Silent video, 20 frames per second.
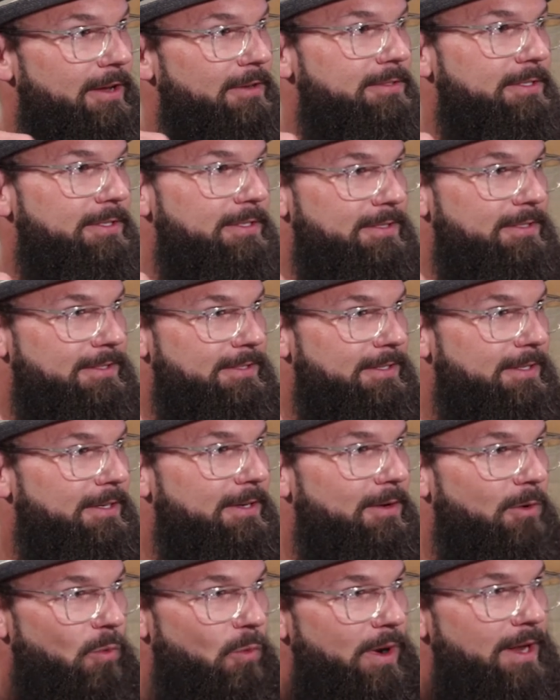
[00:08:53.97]
else's
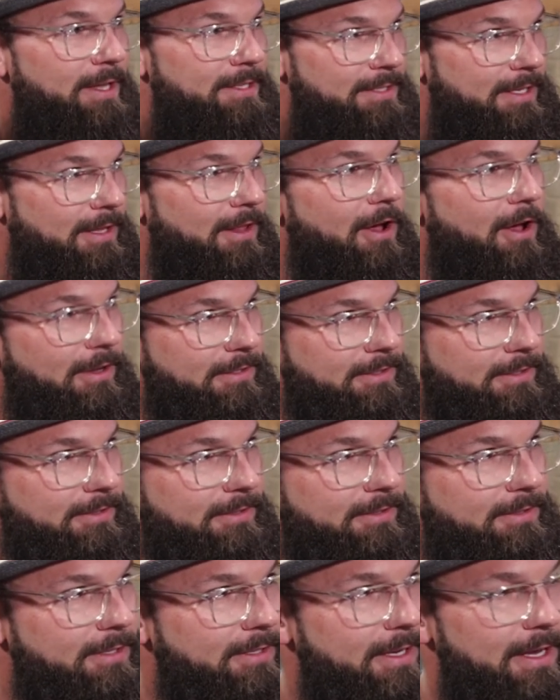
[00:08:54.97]
wins and
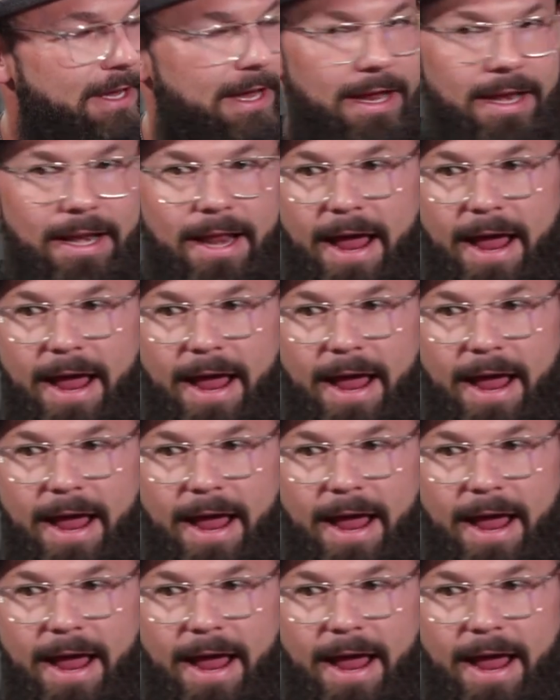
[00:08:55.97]
losses, exactly.